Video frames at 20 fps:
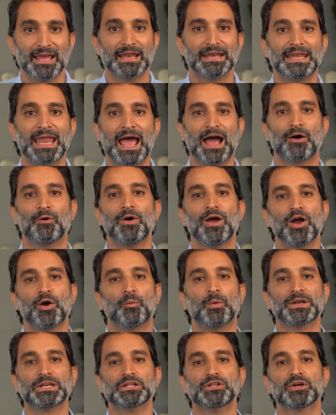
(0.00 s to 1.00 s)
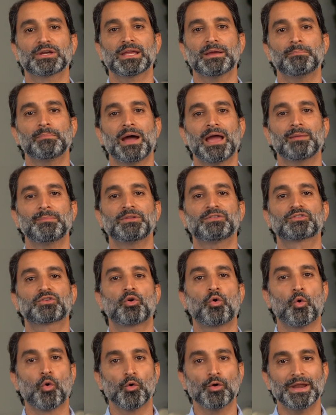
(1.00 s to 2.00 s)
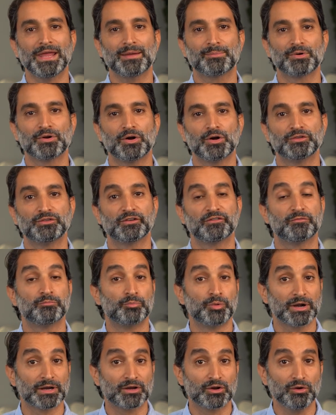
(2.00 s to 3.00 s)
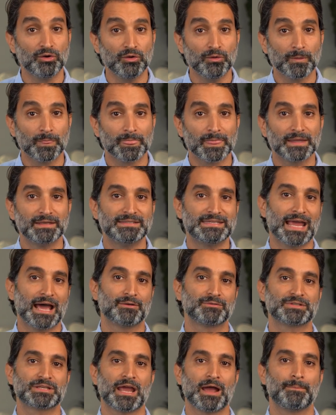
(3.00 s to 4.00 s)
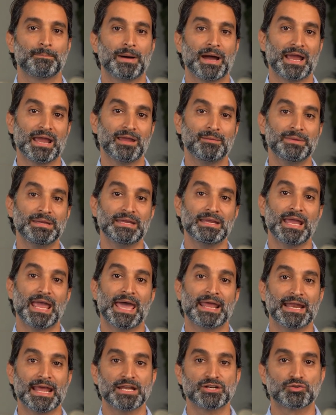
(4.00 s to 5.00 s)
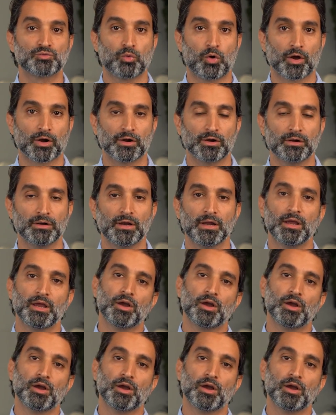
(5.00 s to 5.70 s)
Now, when you look at Miami's core neighborhoods of Brickell, downtown Miami, and Edgewater,